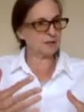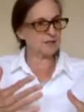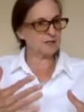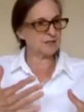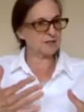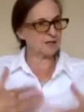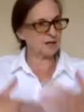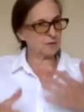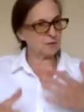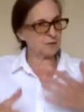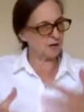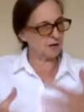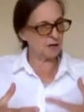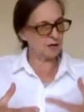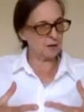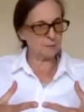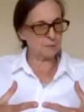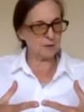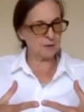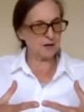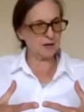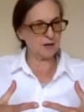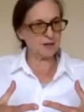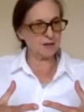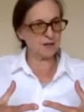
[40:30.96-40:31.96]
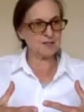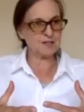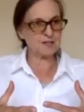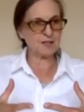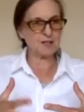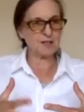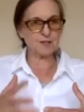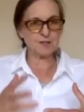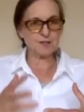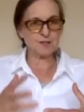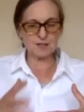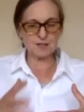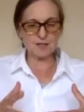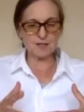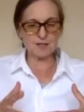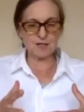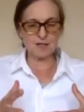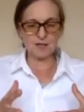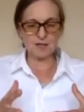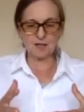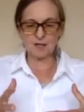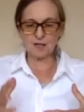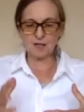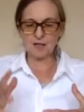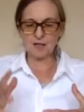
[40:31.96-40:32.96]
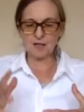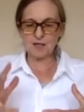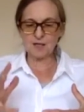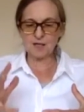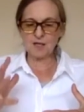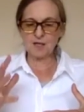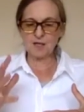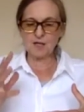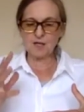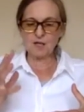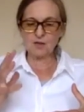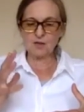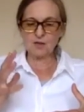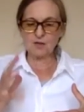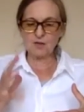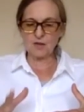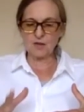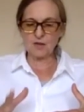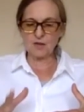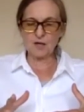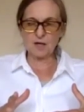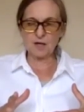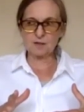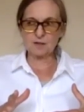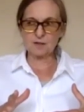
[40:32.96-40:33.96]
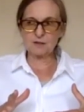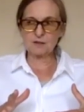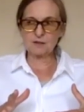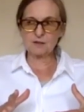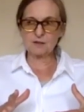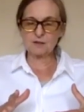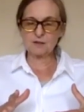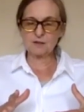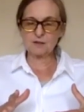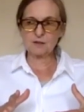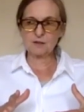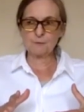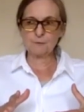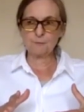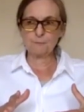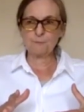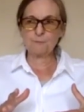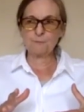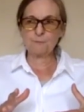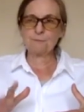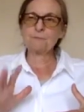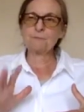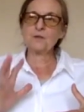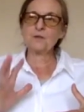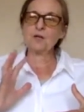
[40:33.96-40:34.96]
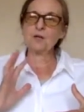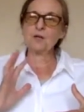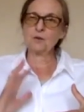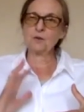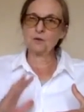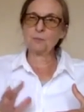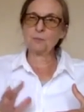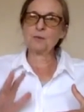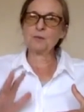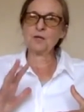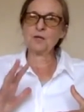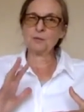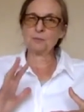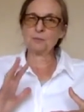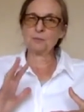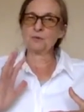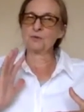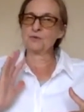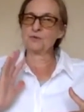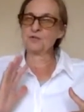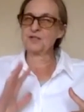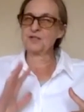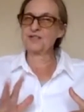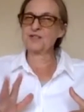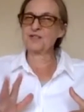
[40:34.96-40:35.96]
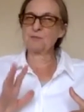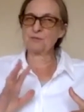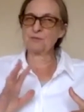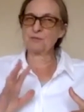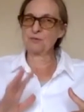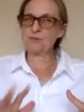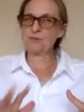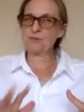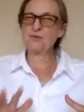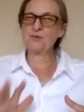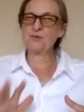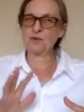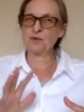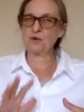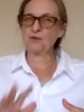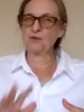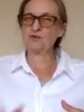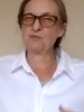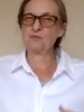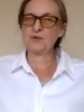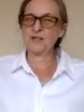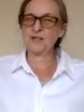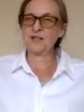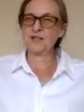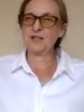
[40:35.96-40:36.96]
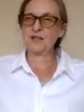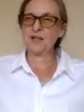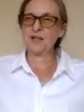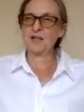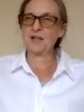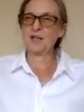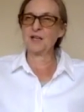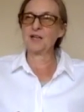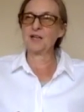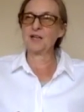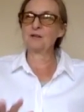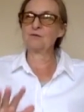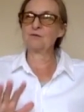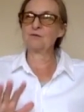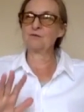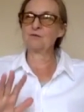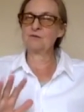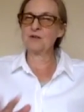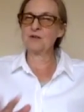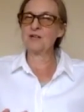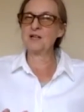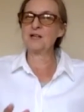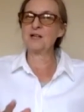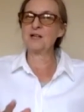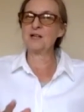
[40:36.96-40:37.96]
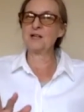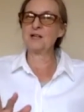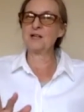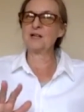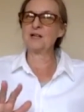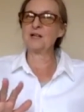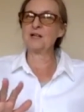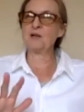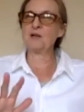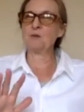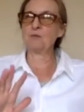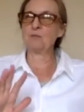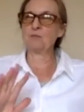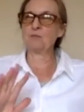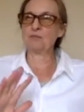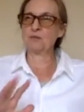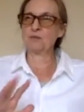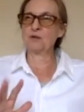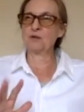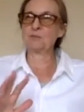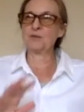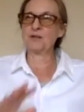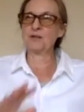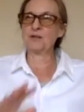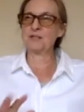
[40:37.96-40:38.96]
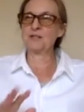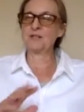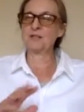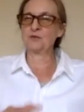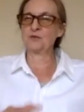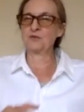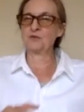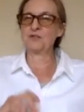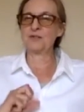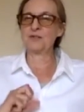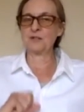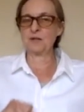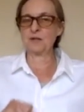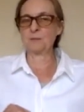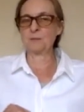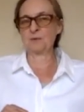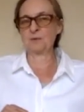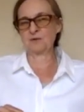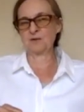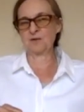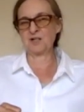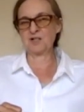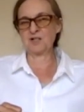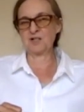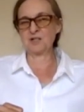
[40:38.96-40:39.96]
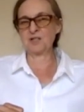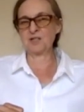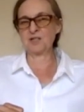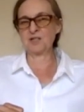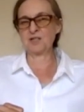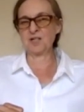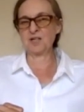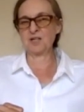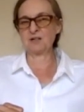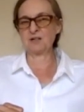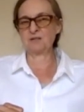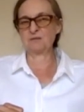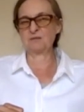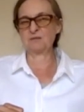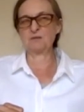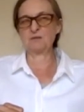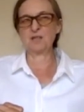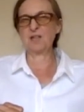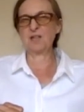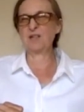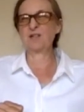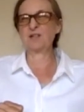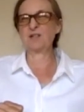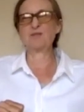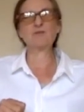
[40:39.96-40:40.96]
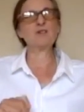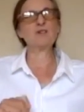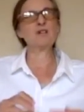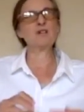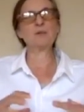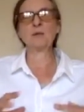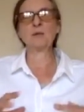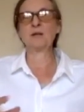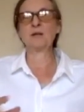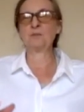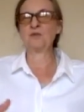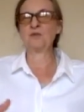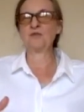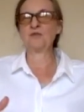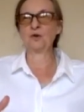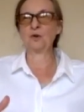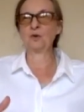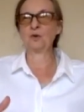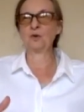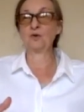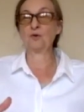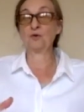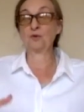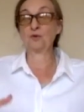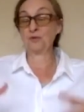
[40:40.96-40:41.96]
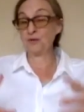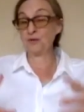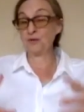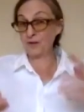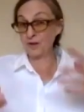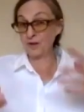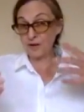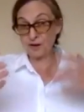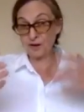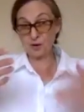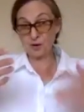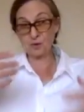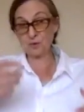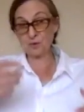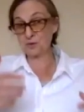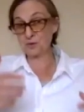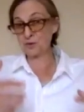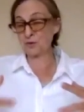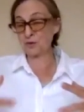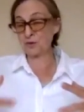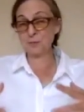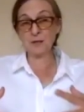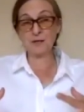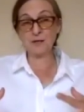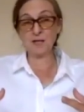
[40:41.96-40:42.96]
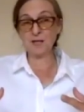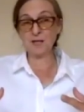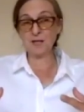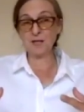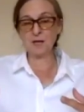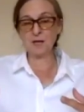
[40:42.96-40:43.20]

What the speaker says: my mind and seeing that other people's disapproval of me can really bring my self-esteem crashing down. It can really make me feel awful if I get caught up in it.